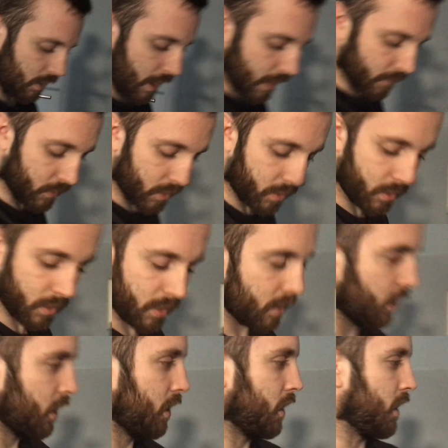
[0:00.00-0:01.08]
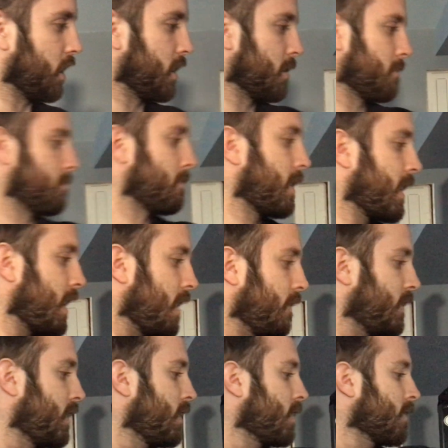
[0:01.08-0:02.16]
heavy. I have
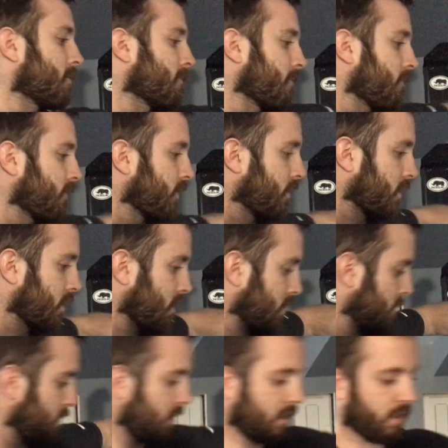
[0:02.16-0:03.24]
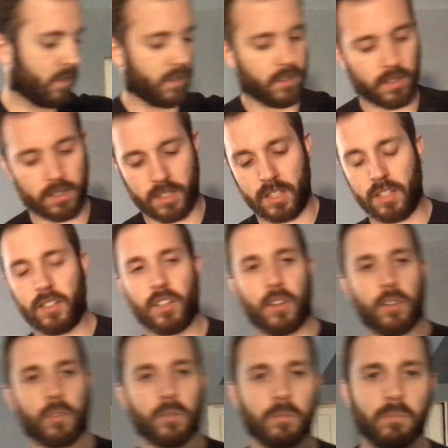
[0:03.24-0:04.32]
here
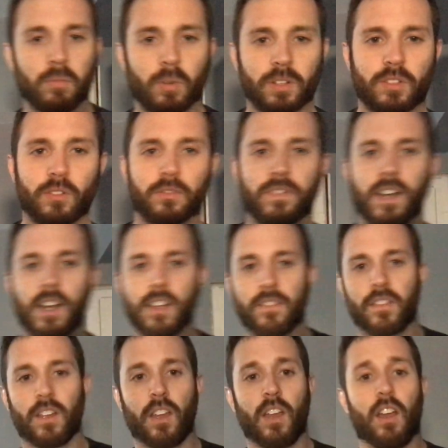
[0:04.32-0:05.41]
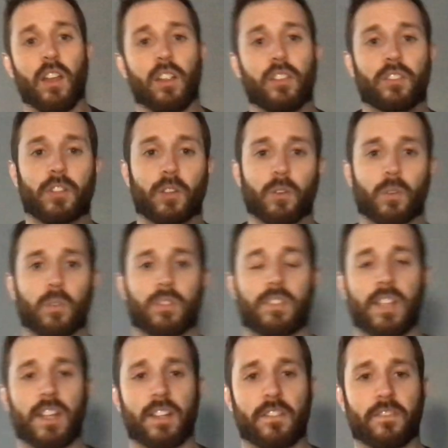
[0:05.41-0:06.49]
kilo 0.25. So
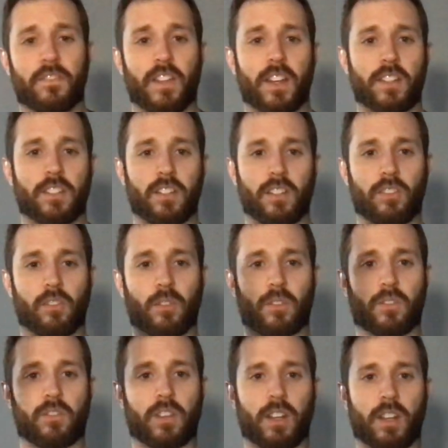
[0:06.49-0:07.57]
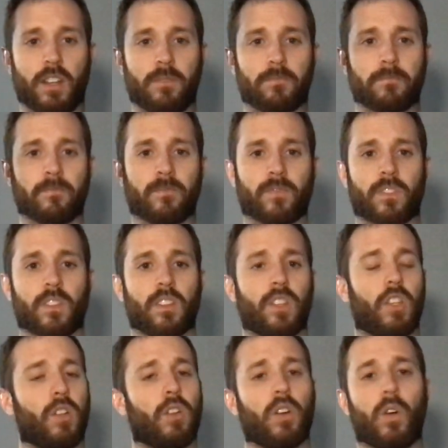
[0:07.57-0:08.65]
standing flexion, you're going straight up.
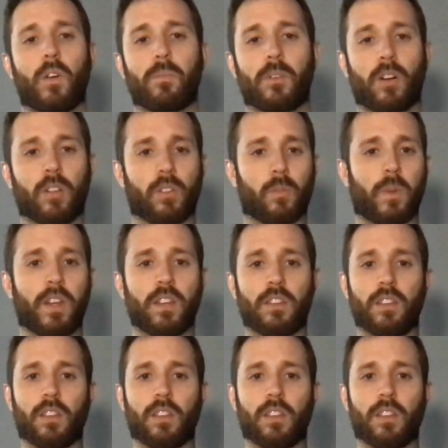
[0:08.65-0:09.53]
You can go up all the way